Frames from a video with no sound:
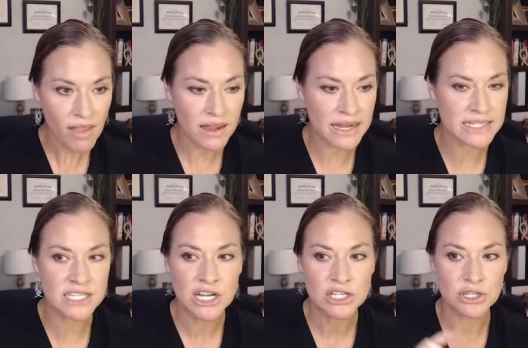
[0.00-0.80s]
And
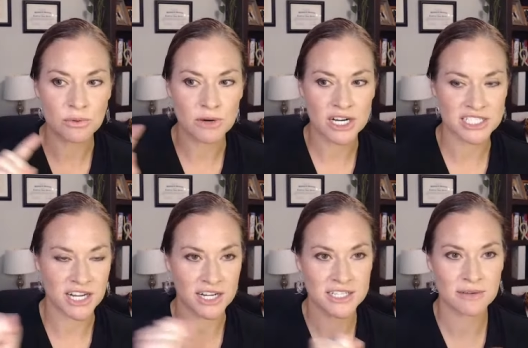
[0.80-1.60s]
don't worry,
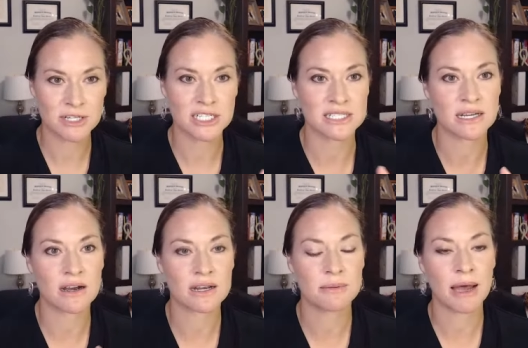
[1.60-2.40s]
Tanya, we're going to
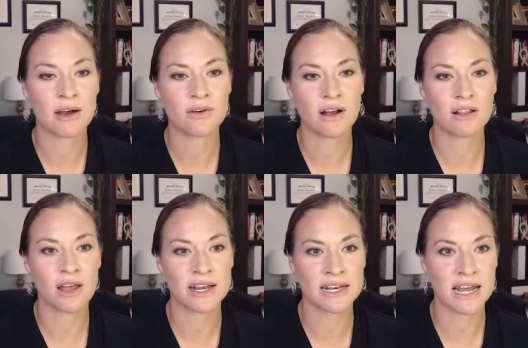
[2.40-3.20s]
talk about a
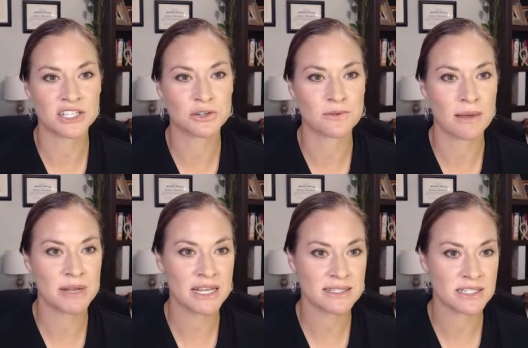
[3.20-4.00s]
lot of natural
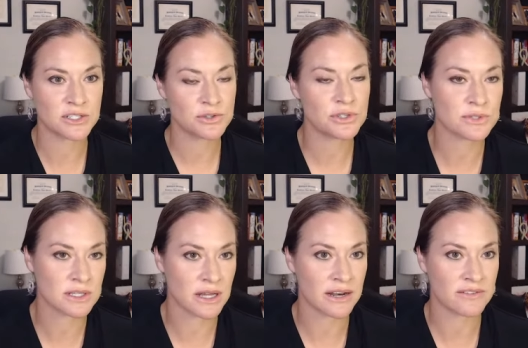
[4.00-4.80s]
remedies. I do use a
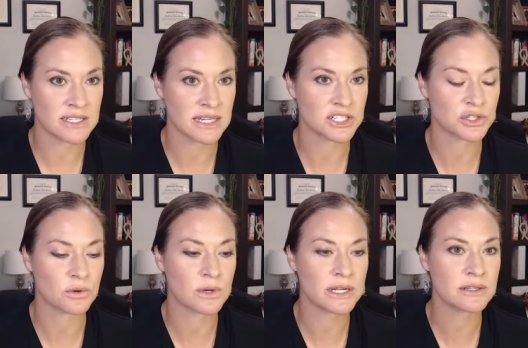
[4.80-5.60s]
lot of essential
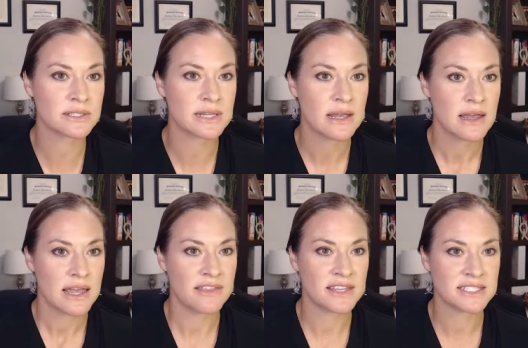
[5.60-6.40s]
oils.
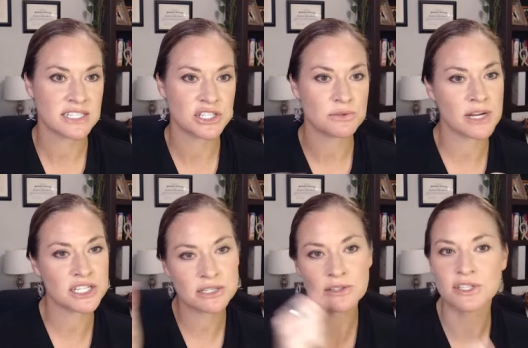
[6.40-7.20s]
In this
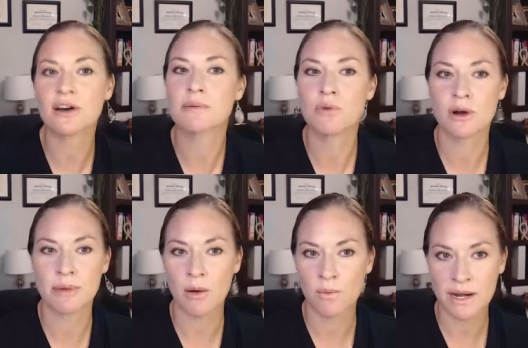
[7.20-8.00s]
situation, I'll talk more
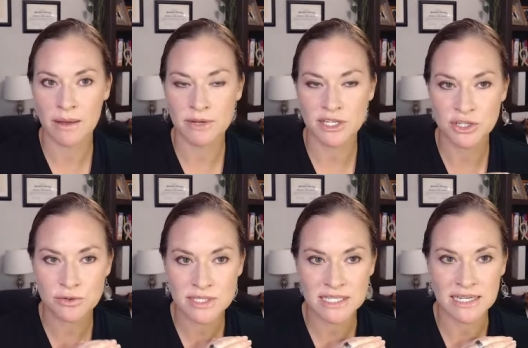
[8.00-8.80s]
about what I would
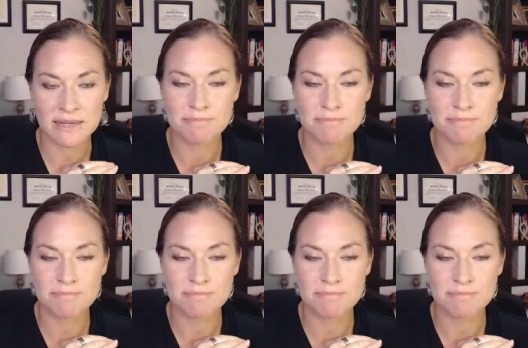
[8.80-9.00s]
use to